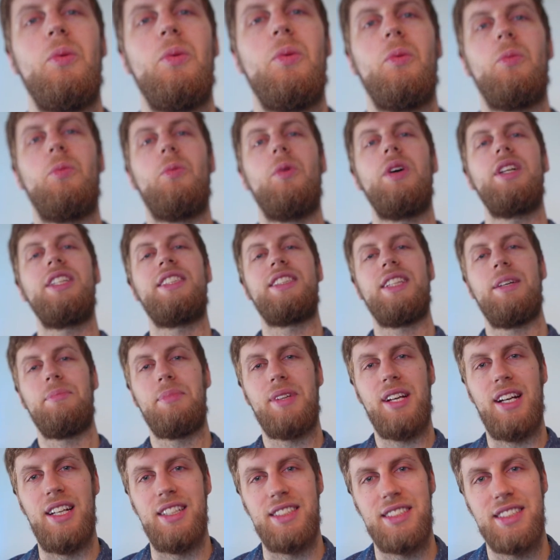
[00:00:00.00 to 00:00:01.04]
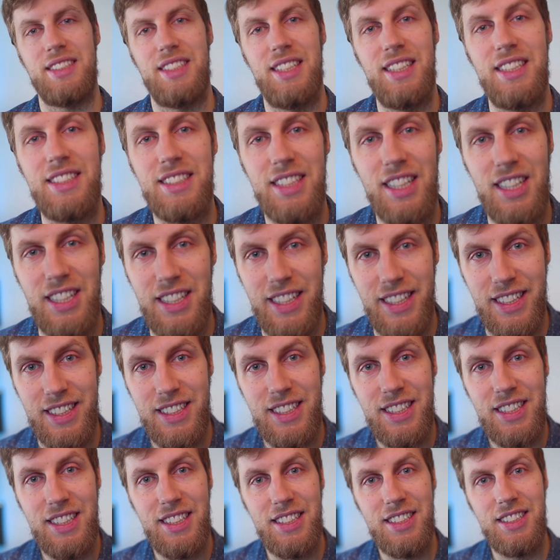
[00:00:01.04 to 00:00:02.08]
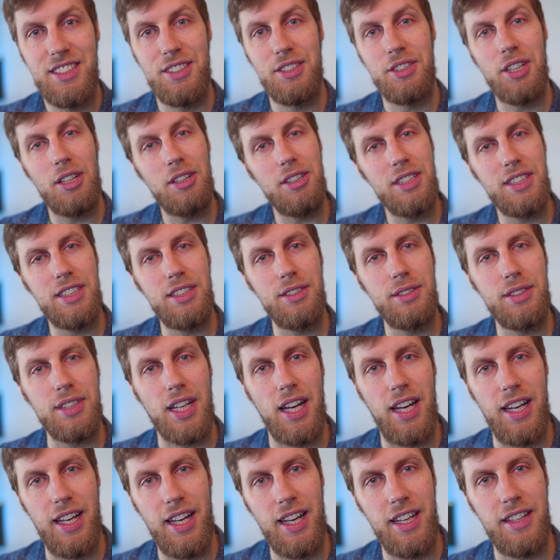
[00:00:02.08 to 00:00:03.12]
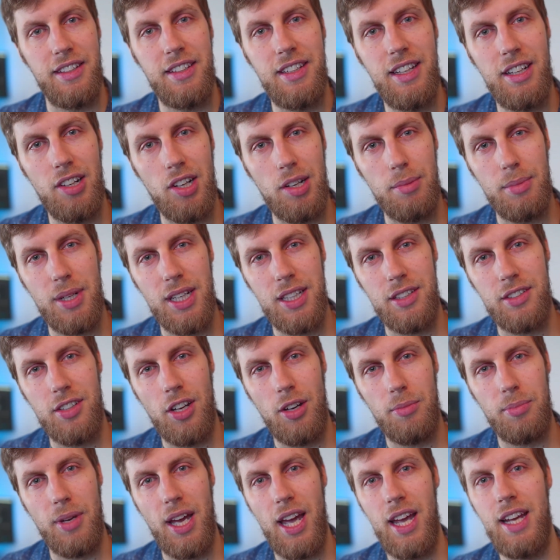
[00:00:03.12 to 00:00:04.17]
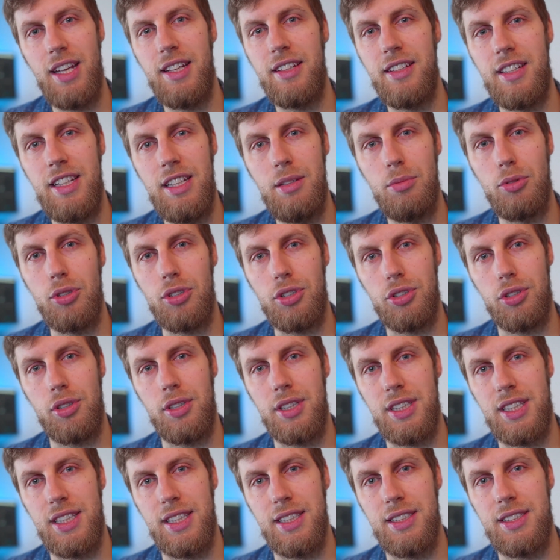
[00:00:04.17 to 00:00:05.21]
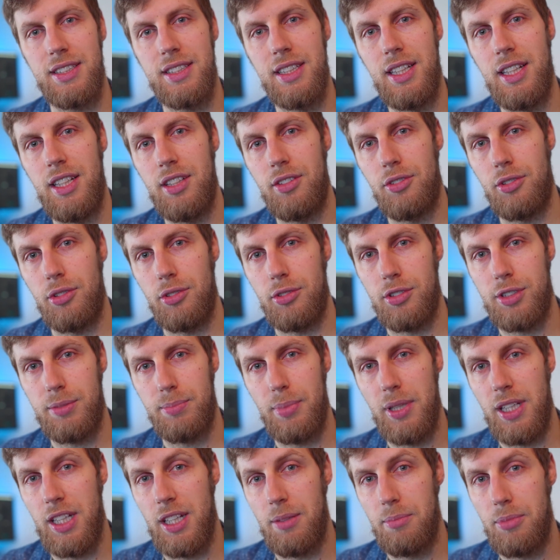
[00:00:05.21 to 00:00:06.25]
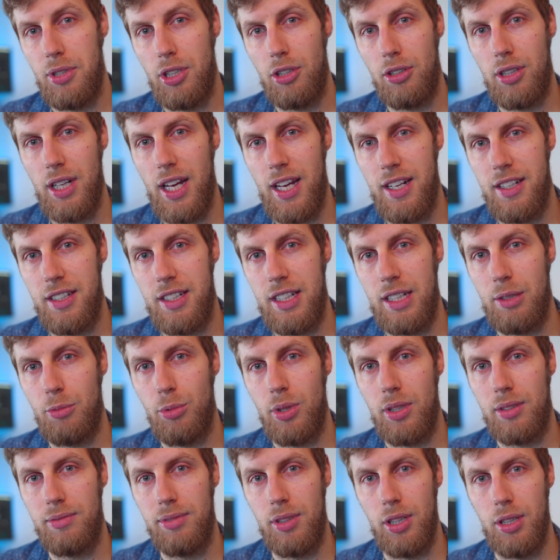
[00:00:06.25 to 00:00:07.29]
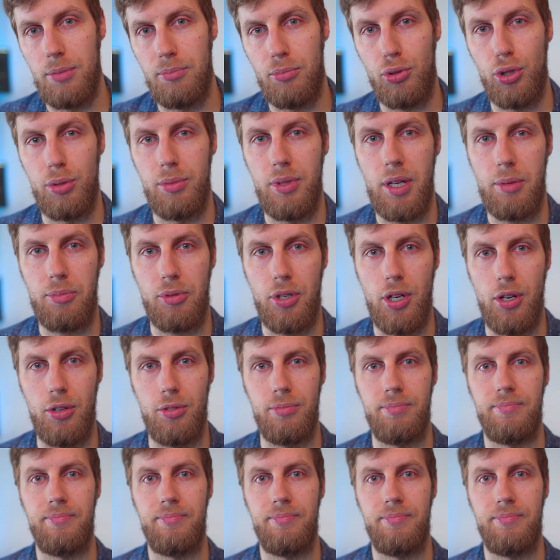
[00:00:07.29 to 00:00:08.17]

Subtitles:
What is up guys, it's Arnik. Tutorial Tuesday, and here are my top 8 keyboard shortcuts to speed up your editing workflow in Premiere Pro.